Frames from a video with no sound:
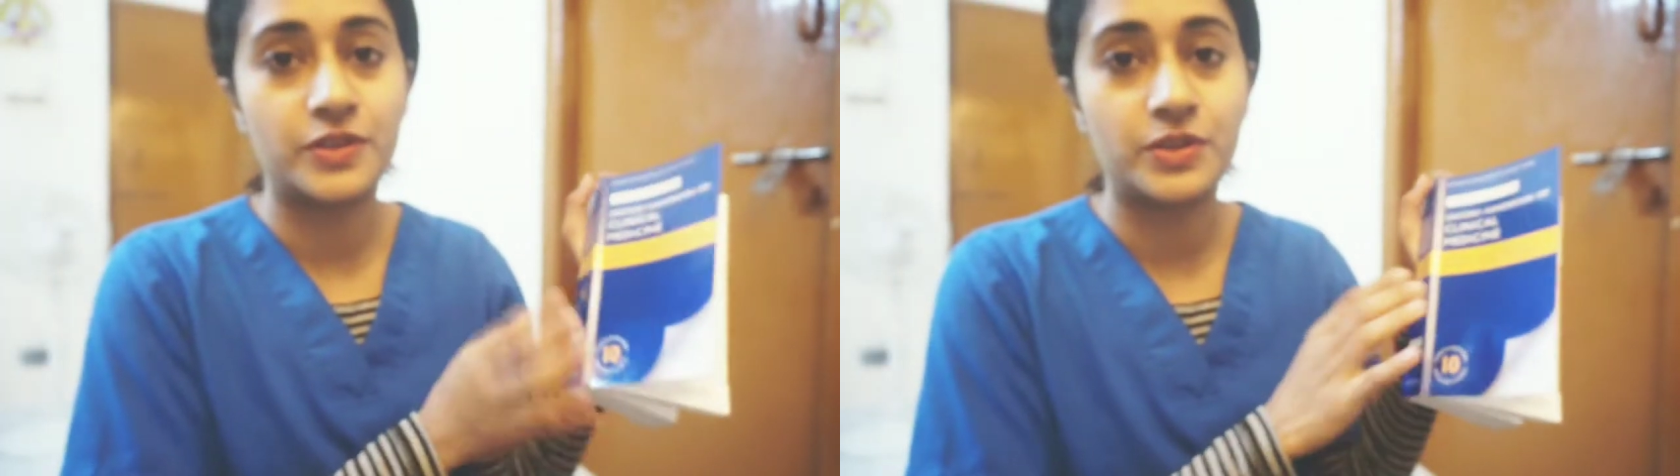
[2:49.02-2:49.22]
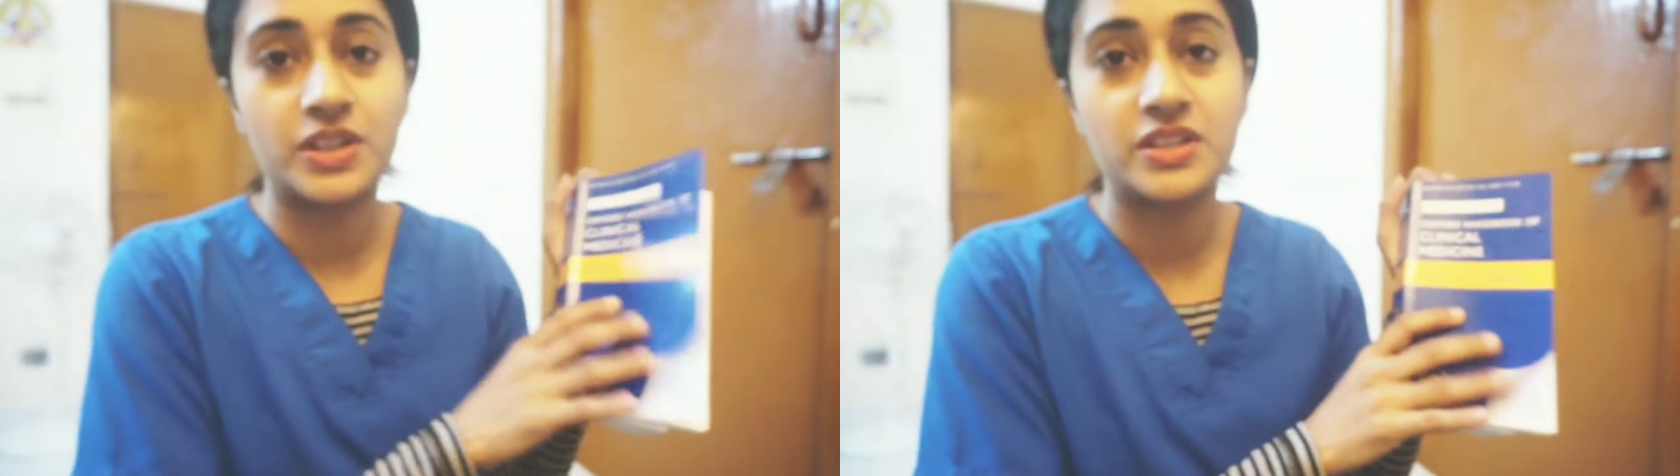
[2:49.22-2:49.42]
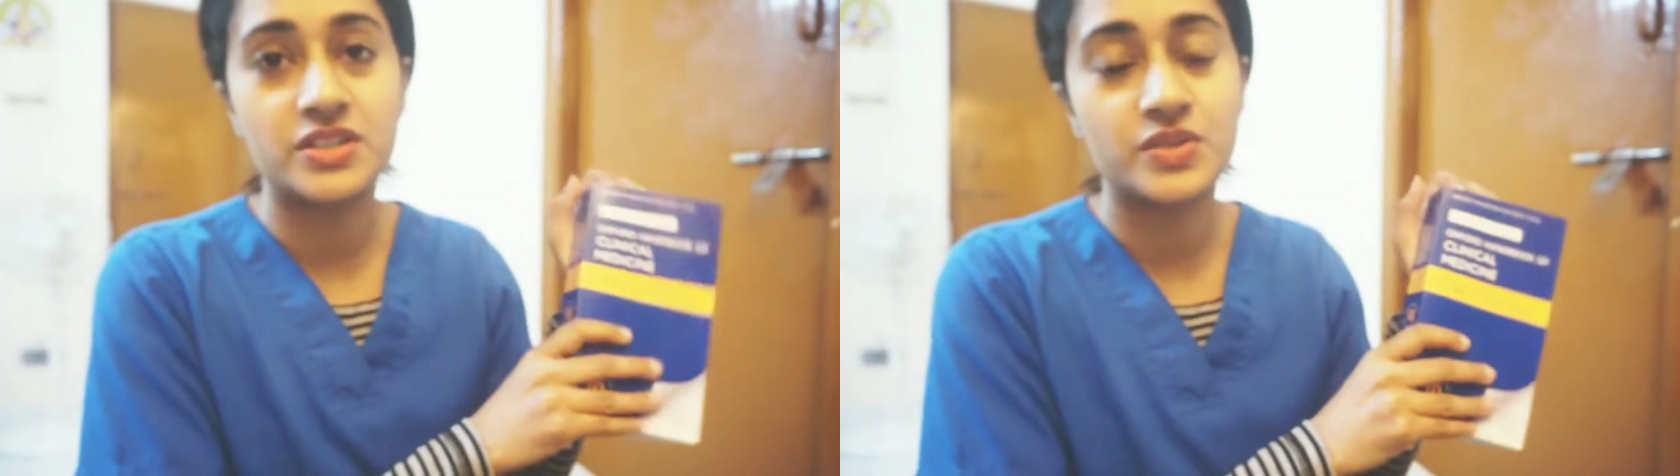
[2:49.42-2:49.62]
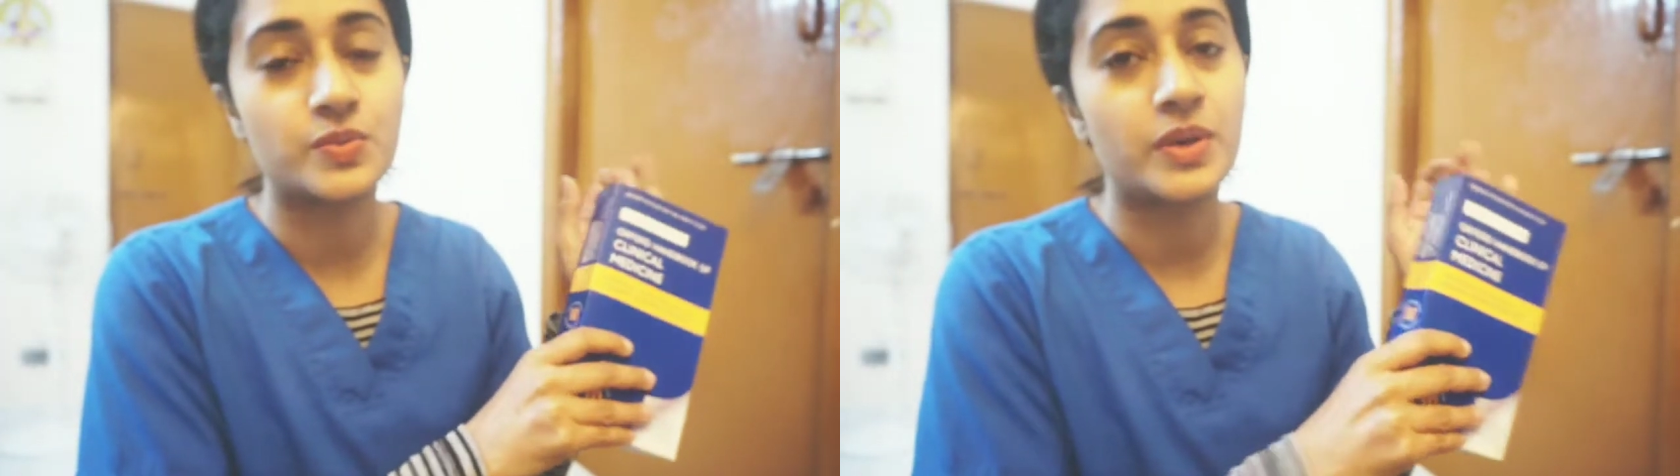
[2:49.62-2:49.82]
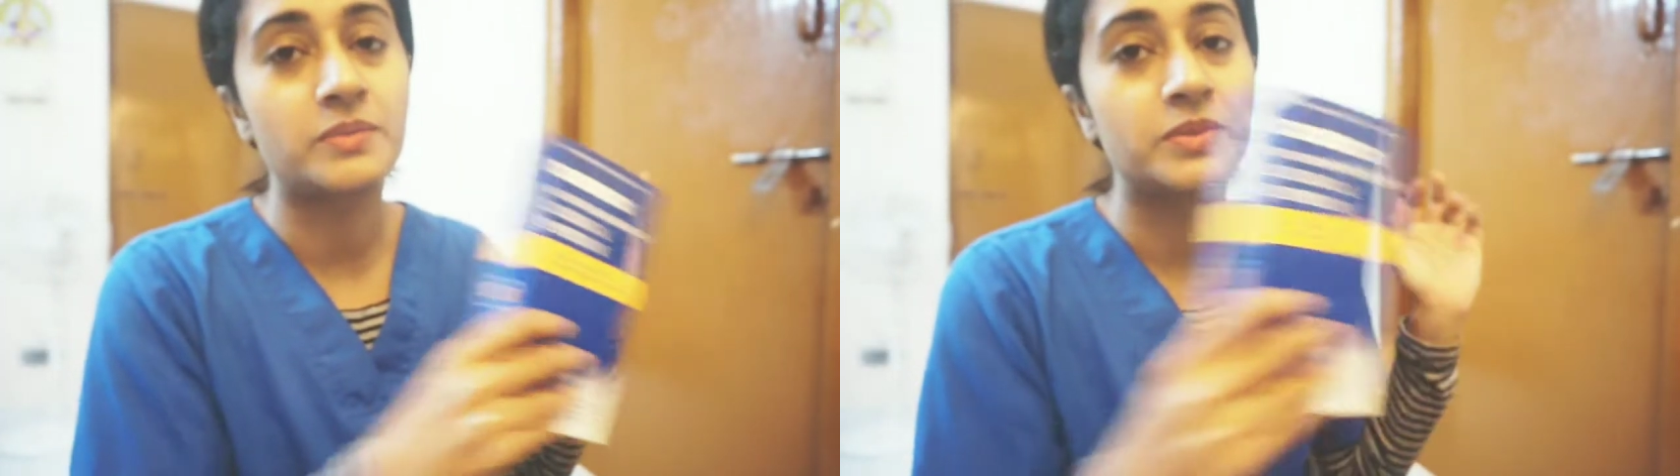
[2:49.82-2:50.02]
you need just
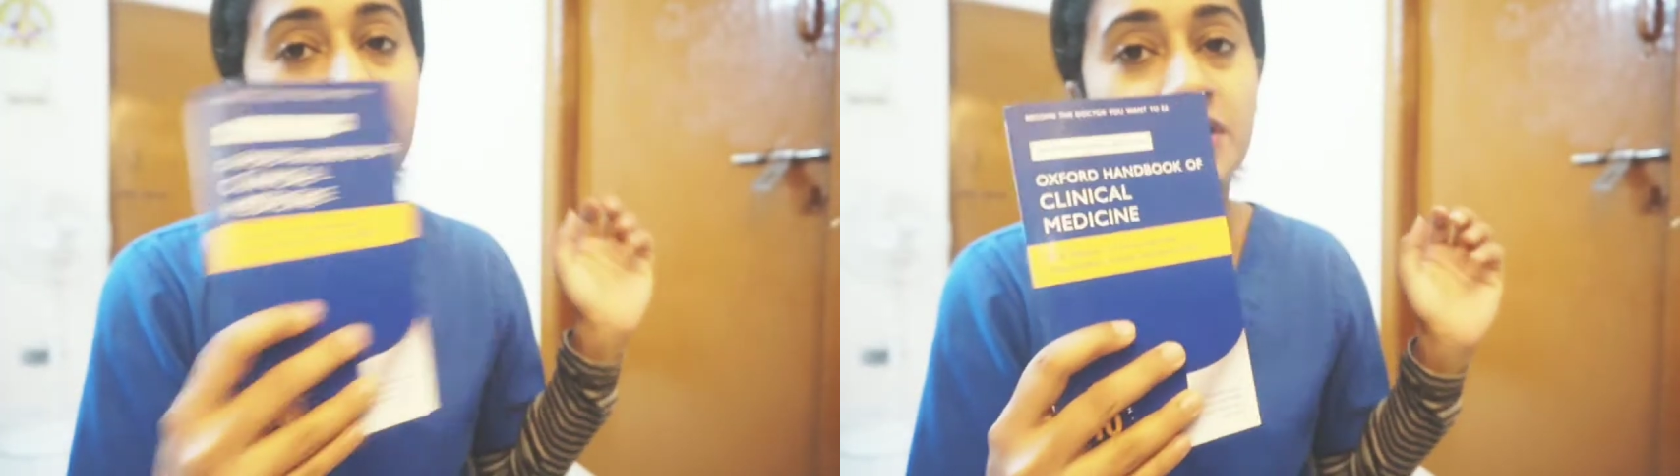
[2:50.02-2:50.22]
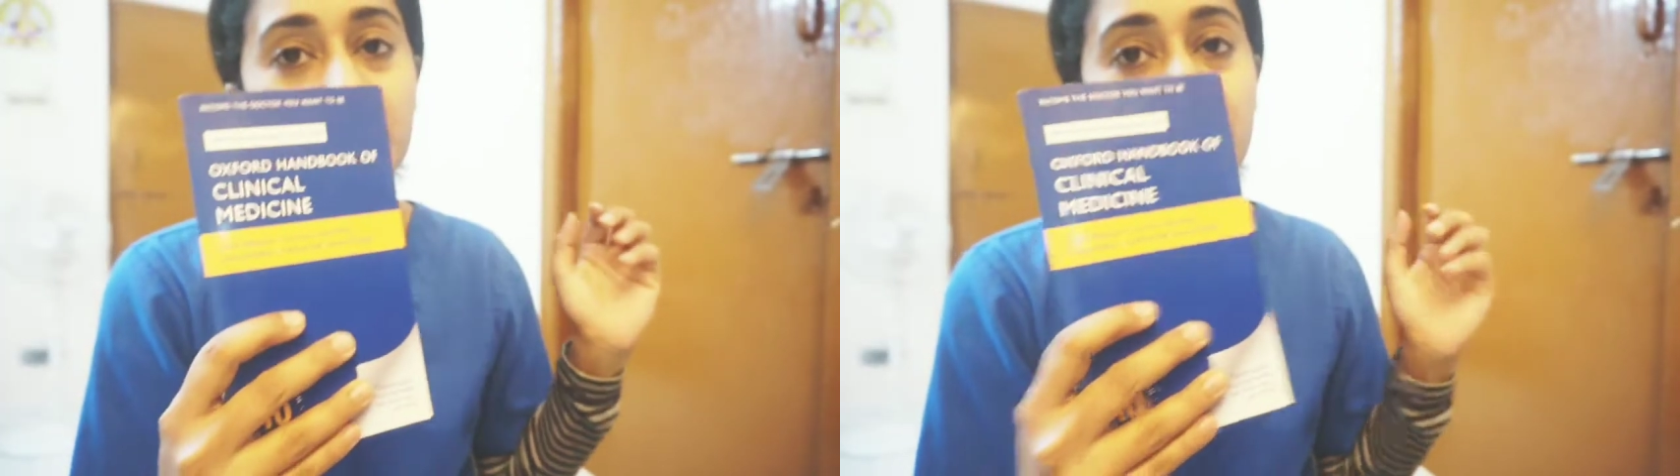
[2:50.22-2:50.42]
one book,